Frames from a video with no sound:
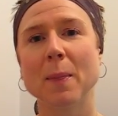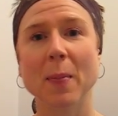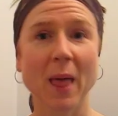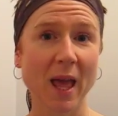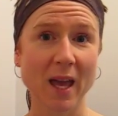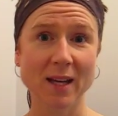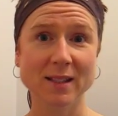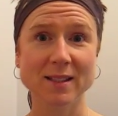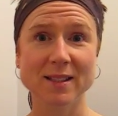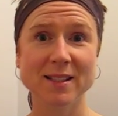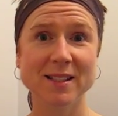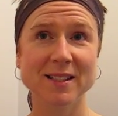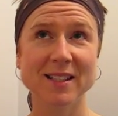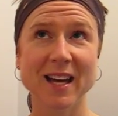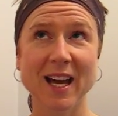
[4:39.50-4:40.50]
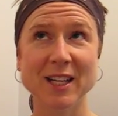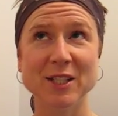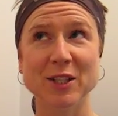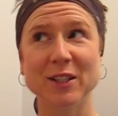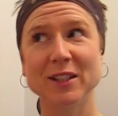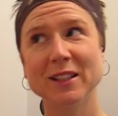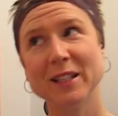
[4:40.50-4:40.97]
And I
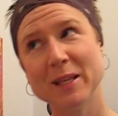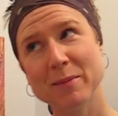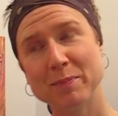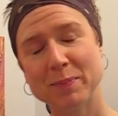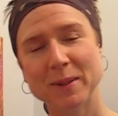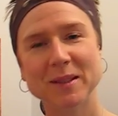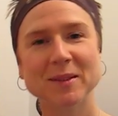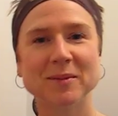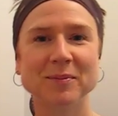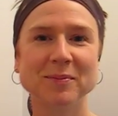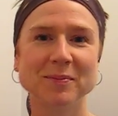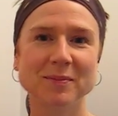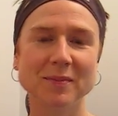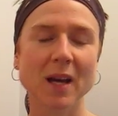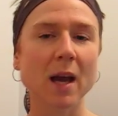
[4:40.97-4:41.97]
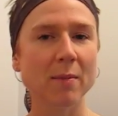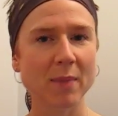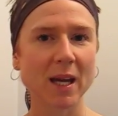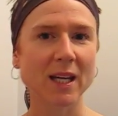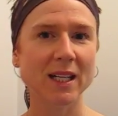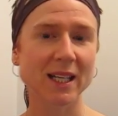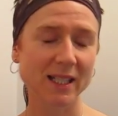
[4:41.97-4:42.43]
took a leap. I
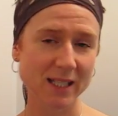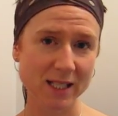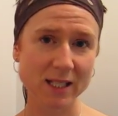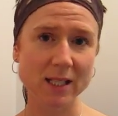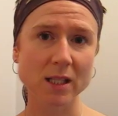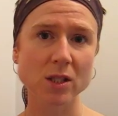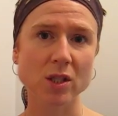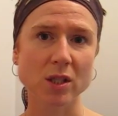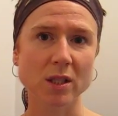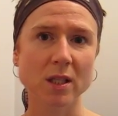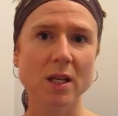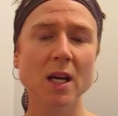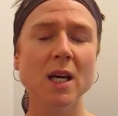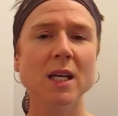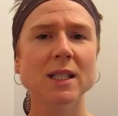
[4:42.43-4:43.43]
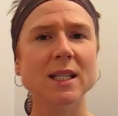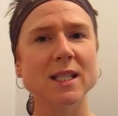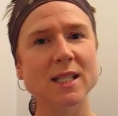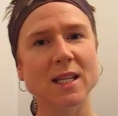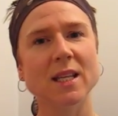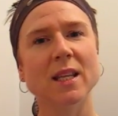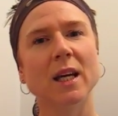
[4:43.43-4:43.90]
made a decision to
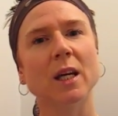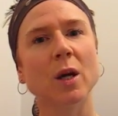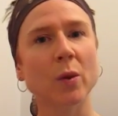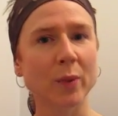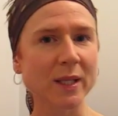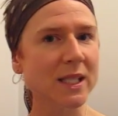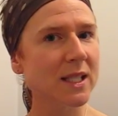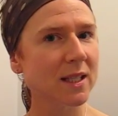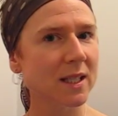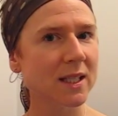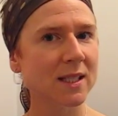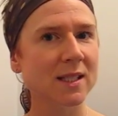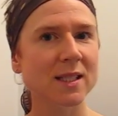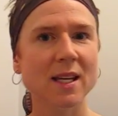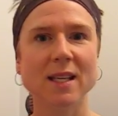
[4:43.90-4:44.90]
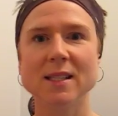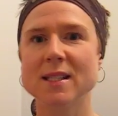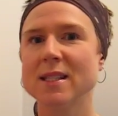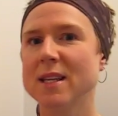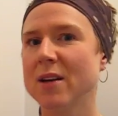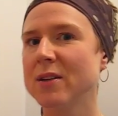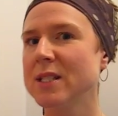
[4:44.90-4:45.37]
see that coincidence and
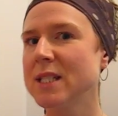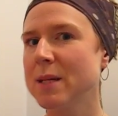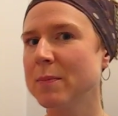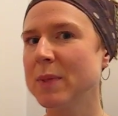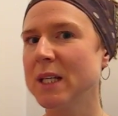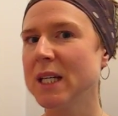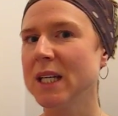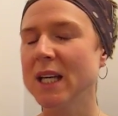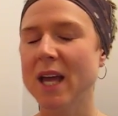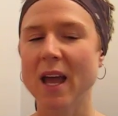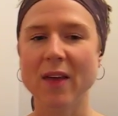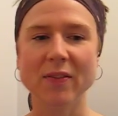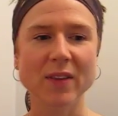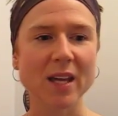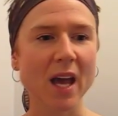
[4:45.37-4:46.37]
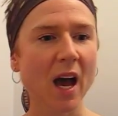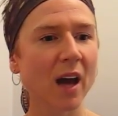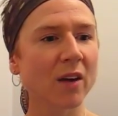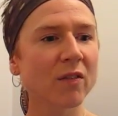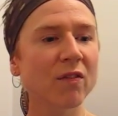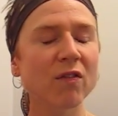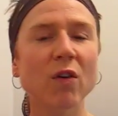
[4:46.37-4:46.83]
serendipity and the
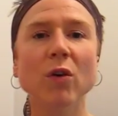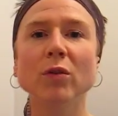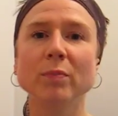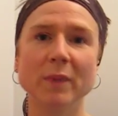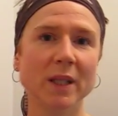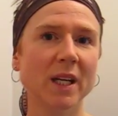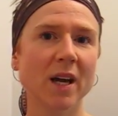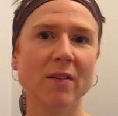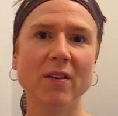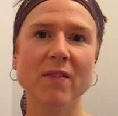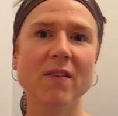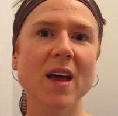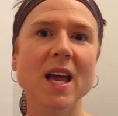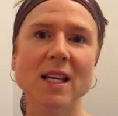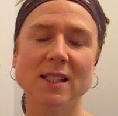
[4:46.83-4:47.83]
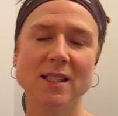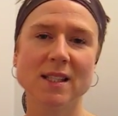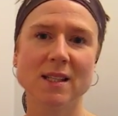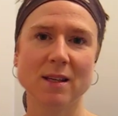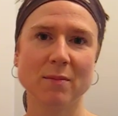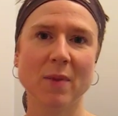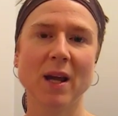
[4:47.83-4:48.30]
unfoldment of
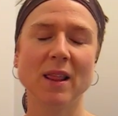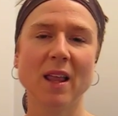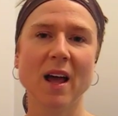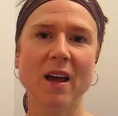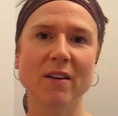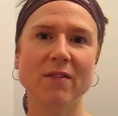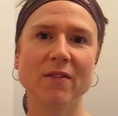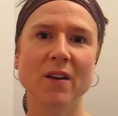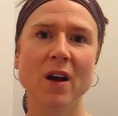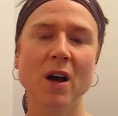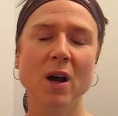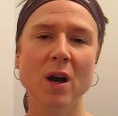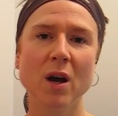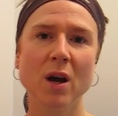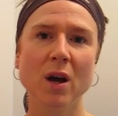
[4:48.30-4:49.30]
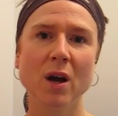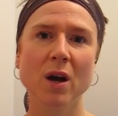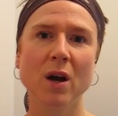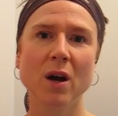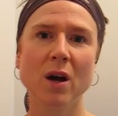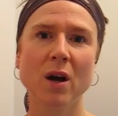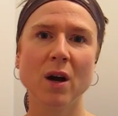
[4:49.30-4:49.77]
events in my life
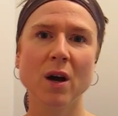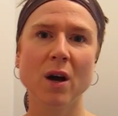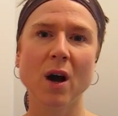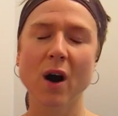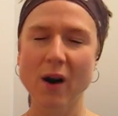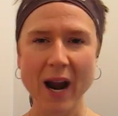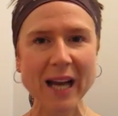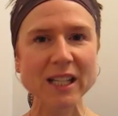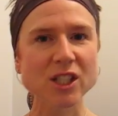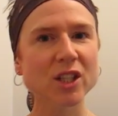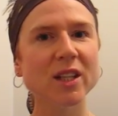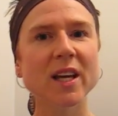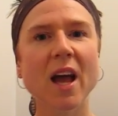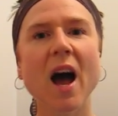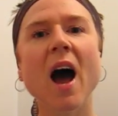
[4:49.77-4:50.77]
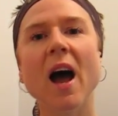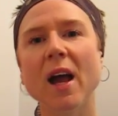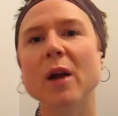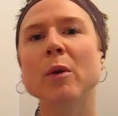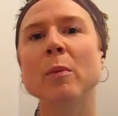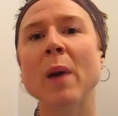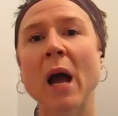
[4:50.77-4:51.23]
are actually a
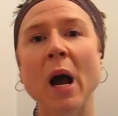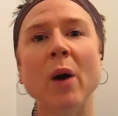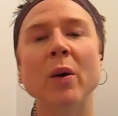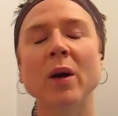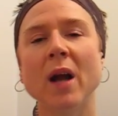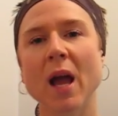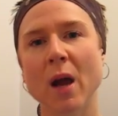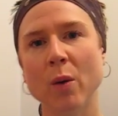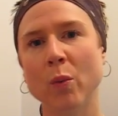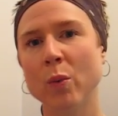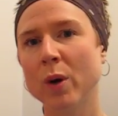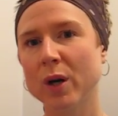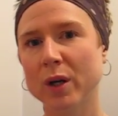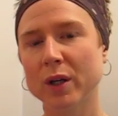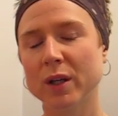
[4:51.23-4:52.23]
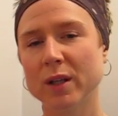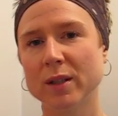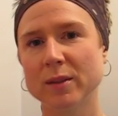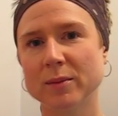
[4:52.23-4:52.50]
higher power at work.